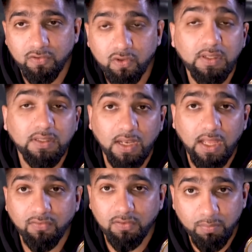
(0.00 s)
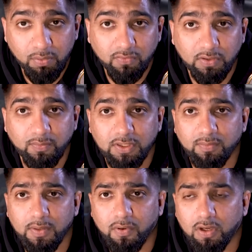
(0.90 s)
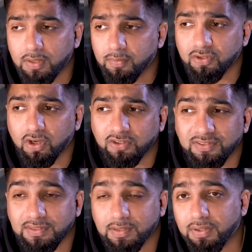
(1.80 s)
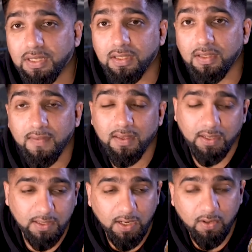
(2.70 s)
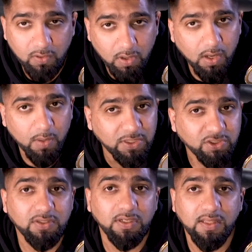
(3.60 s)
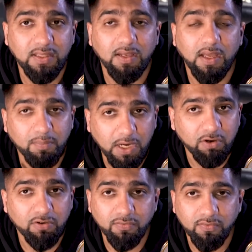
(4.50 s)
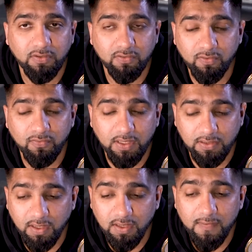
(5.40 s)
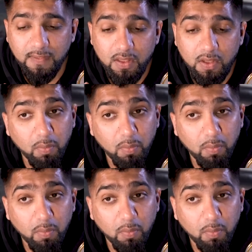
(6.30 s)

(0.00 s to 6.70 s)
studying the life of the Prophet, peace be upon him. It's not just simply like I'm mentioning things like biography and stuff like that.